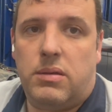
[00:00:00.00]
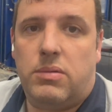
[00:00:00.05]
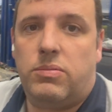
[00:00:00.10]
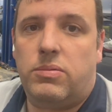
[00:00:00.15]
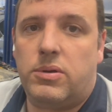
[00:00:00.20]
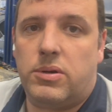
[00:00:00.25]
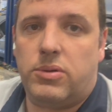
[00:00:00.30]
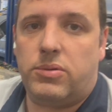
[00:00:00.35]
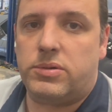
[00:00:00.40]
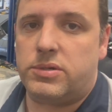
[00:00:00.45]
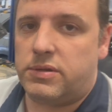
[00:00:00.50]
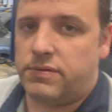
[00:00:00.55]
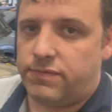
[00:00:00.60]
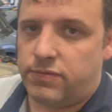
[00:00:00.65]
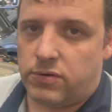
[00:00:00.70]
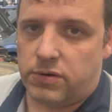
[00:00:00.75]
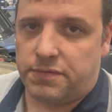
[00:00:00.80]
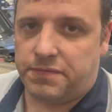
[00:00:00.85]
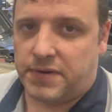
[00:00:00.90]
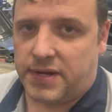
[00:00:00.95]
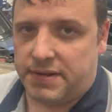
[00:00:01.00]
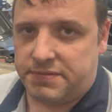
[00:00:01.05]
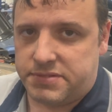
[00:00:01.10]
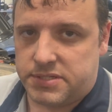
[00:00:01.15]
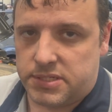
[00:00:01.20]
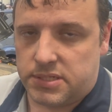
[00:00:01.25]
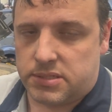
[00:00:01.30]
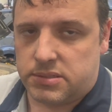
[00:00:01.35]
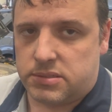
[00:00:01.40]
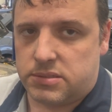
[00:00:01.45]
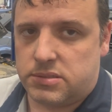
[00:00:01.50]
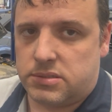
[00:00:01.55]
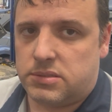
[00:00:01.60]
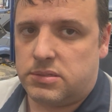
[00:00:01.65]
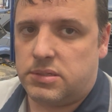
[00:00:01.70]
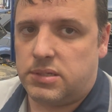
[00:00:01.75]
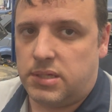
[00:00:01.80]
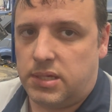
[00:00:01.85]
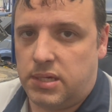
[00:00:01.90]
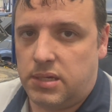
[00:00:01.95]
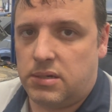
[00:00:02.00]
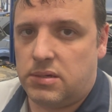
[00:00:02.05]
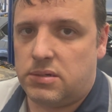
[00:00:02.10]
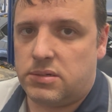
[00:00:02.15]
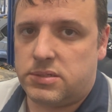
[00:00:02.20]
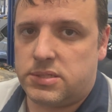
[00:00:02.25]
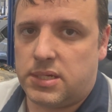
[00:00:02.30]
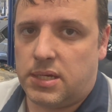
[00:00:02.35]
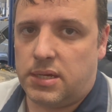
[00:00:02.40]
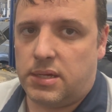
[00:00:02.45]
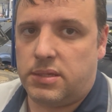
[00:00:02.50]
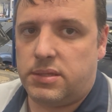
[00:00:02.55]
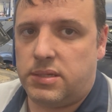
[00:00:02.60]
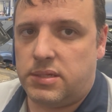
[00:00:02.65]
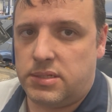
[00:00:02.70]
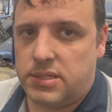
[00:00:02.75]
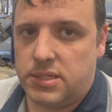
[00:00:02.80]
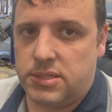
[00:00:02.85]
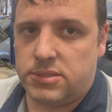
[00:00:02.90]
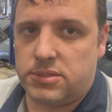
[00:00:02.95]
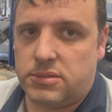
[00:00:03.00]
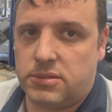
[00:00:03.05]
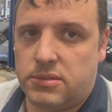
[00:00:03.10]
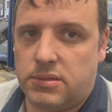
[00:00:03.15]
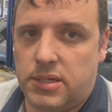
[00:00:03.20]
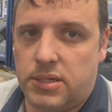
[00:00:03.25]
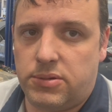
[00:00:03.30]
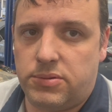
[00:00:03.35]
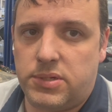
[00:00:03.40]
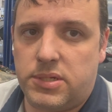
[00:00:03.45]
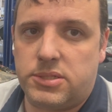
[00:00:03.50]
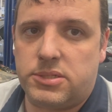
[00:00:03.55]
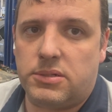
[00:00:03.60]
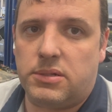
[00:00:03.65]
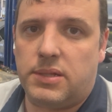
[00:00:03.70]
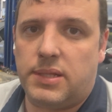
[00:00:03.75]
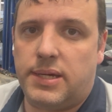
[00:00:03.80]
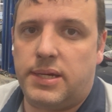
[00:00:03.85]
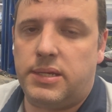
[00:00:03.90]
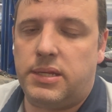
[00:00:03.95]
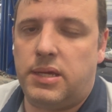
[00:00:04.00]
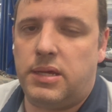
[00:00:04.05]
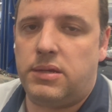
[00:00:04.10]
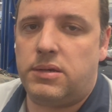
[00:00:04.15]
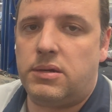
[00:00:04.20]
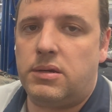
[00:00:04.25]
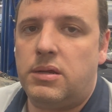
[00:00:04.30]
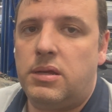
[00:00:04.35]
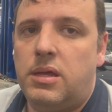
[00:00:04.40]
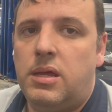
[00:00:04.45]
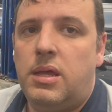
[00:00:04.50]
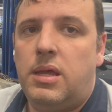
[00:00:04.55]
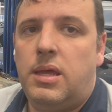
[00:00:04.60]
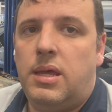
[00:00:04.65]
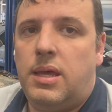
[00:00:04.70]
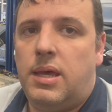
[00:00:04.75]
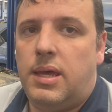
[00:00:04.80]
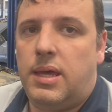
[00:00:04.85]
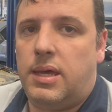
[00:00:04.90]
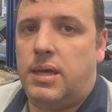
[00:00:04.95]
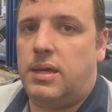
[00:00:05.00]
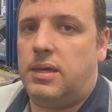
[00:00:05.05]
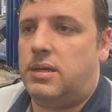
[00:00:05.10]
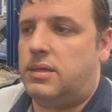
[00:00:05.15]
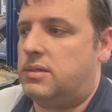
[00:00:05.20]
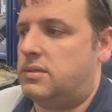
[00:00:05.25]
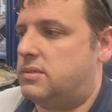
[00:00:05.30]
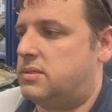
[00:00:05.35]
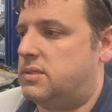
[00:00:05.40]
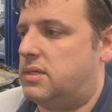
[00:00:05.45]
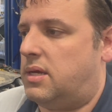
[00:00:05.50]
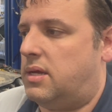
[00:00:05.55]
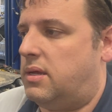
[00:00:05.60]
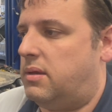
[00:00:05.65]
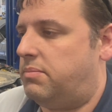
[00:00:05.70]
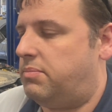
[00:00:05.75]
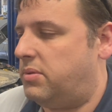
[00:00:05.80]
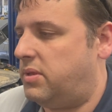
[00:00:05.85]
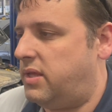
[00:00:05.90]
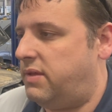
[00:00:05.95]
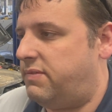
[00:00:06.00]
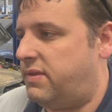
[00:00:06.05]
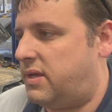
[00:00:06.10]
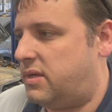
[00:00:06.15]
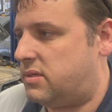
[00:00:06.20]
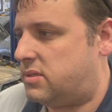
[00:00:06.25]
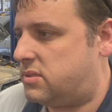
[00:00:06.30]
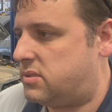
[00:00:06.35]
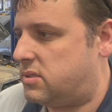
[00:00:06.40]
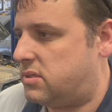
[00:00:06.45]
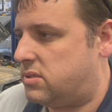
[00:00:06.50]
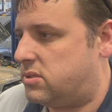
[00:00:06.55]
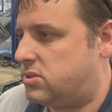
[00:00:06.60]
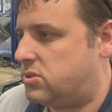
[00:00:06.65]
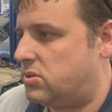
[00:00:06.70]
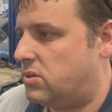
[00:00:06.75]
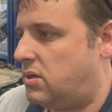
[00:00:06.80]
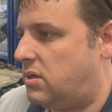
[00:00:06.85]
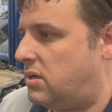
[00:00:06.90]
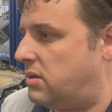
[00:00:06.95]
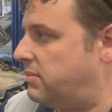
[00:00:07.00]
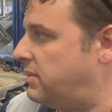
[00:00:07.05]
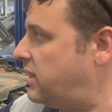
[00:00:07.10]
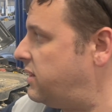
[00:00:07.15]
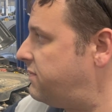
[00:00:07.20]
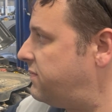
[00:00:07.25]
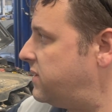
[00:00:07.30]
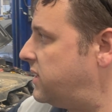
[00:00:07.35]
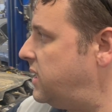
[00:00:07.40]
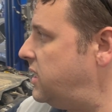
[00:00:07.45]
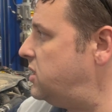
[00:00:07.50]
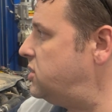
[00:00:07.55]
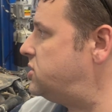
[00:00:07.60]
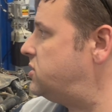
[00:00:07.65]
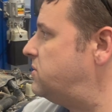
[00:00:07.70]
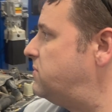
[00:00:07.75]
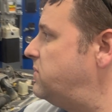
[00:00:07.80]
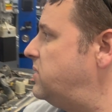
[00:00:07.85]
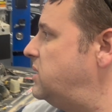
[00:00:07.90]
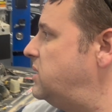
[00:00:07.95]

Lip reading: We're going to 4, 5, 6 gears on the EcoDiesel Gladiator, and I believe that's a strong modification we